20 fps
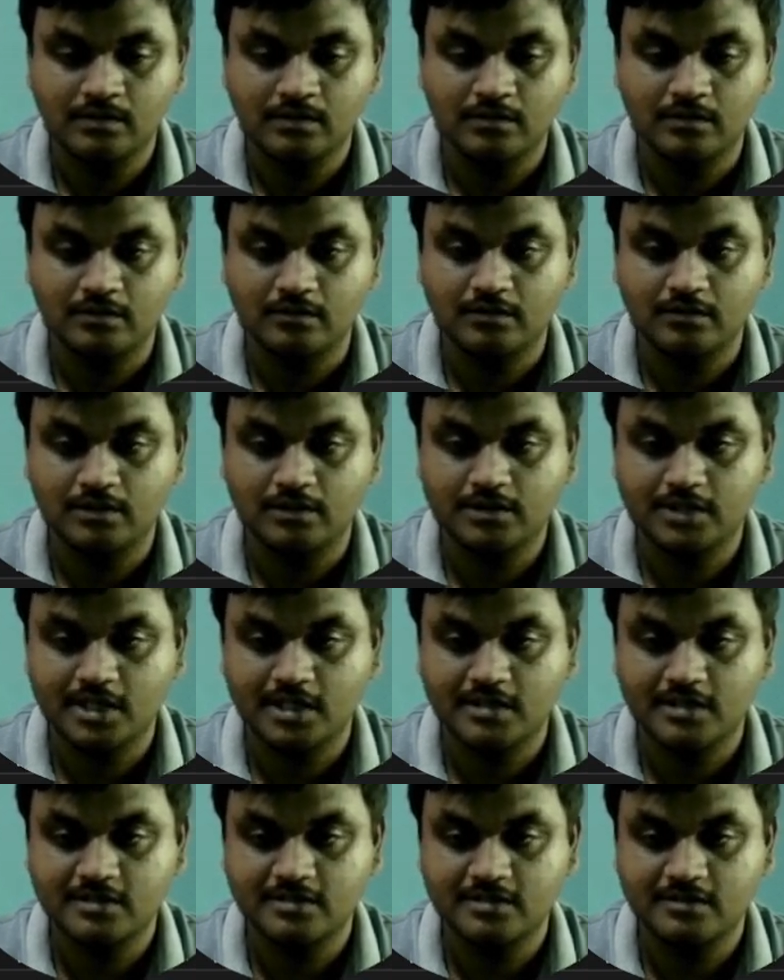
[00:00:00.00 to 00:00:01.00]
over
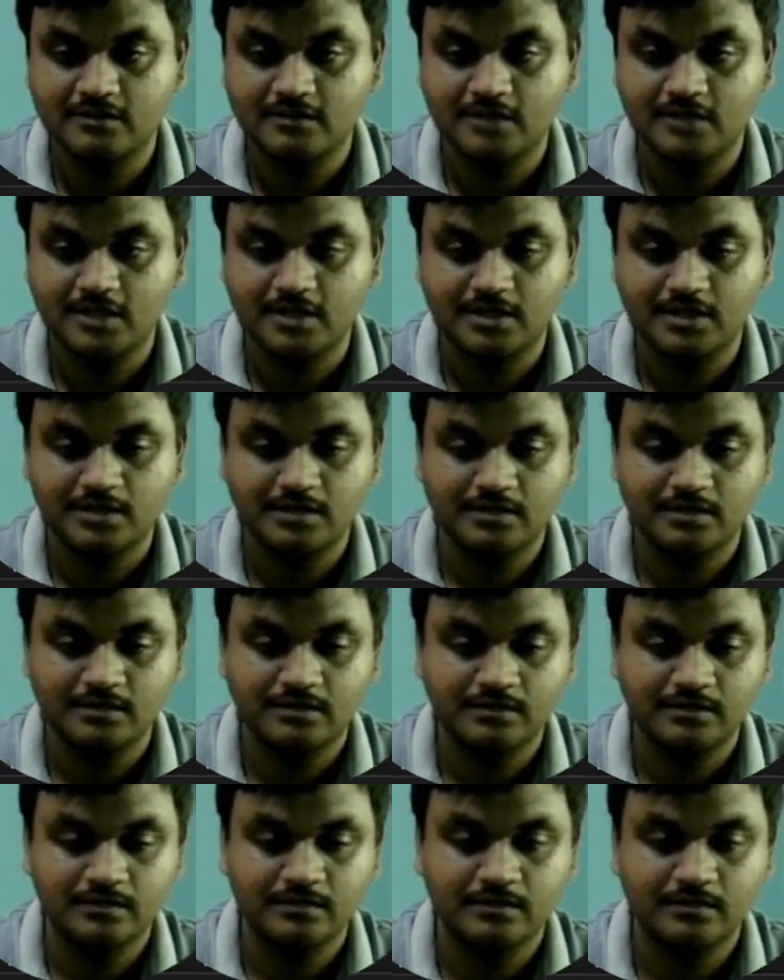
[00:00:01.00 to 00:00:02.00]
text white.
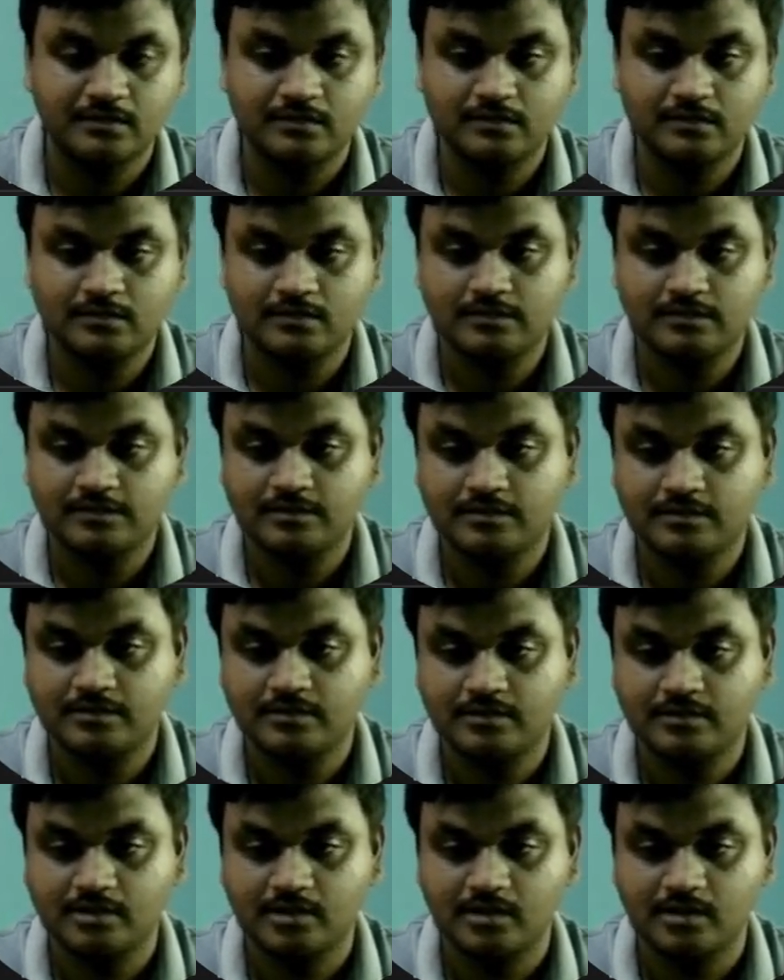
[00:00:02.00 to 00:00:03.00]

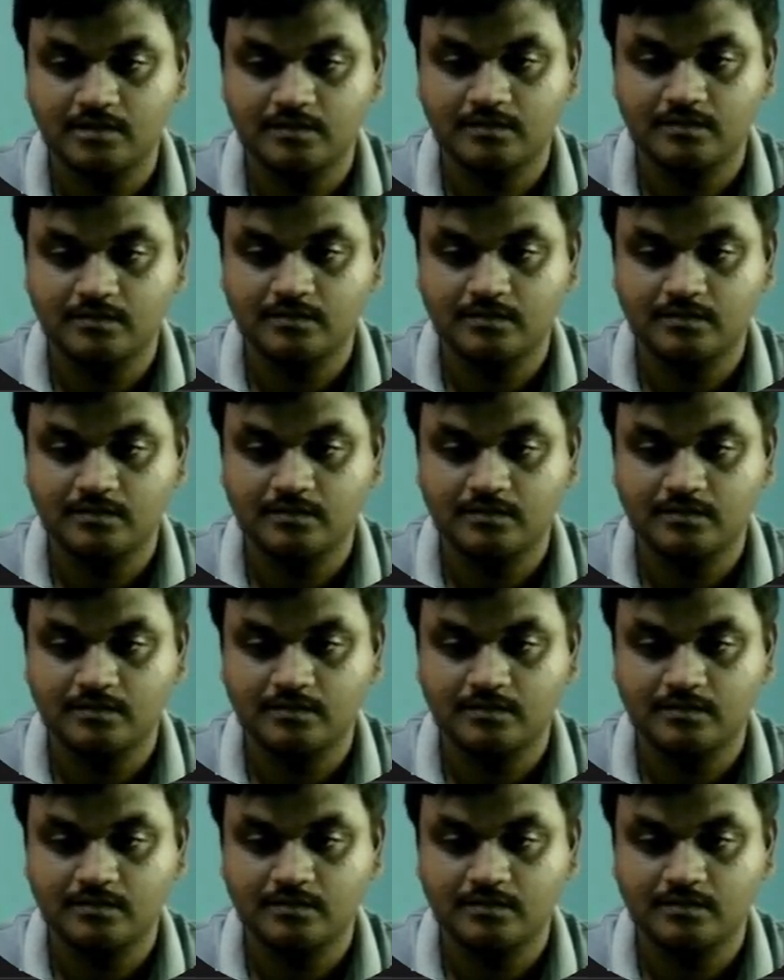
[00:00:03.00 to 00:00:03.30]
Say